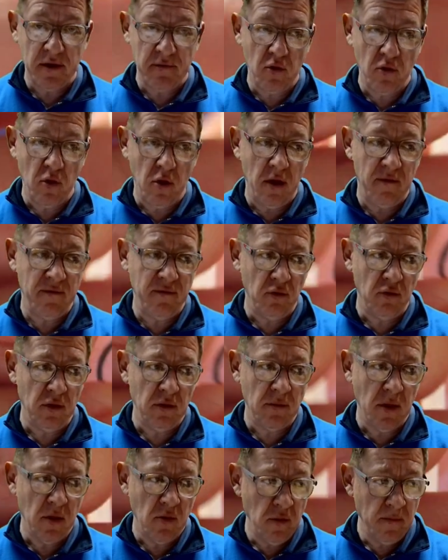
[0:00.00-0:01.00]
got a fooling
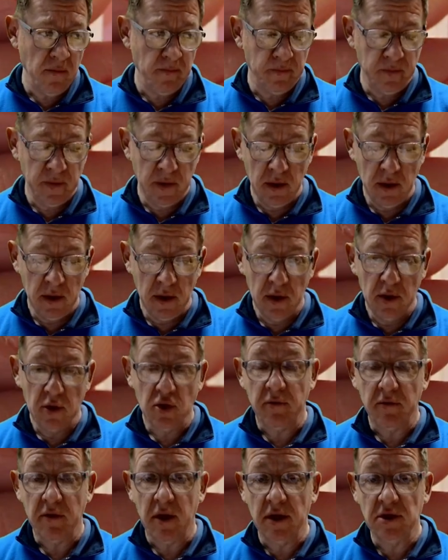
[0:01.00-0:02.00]
mill. So I've
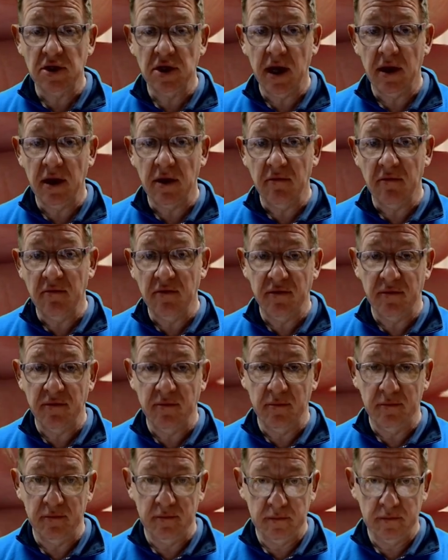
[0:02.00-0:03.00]
got a check nymph,
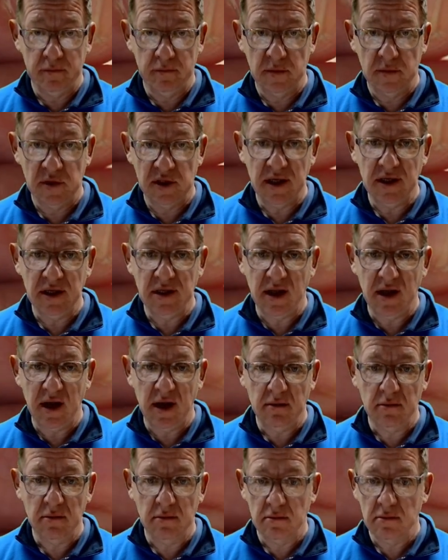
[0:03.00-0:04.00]
size 10,
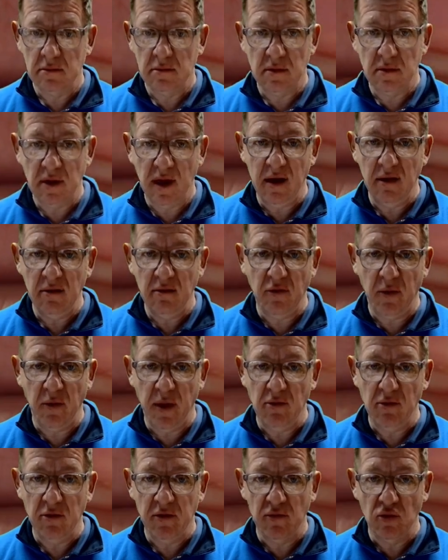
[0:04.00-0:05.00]

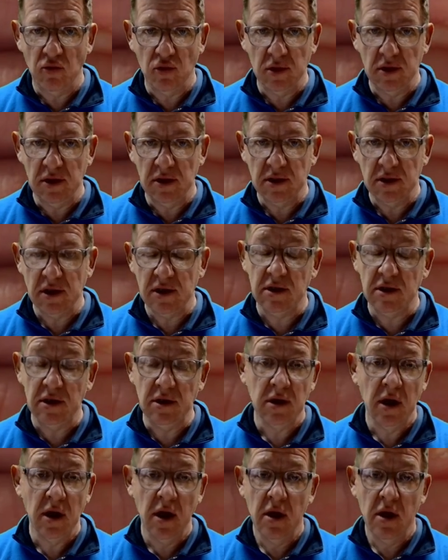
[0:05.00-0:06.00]
12s, 14, 16s,
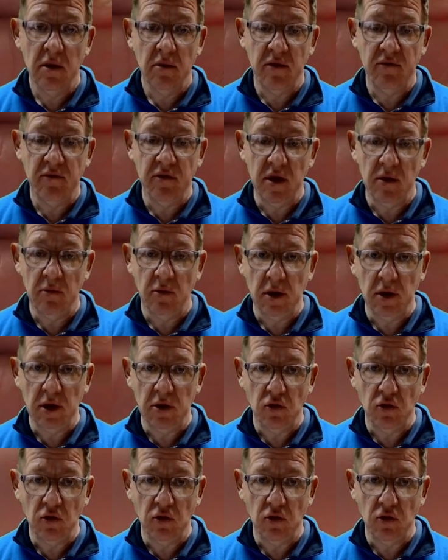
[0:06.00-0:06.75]
whatever you want to do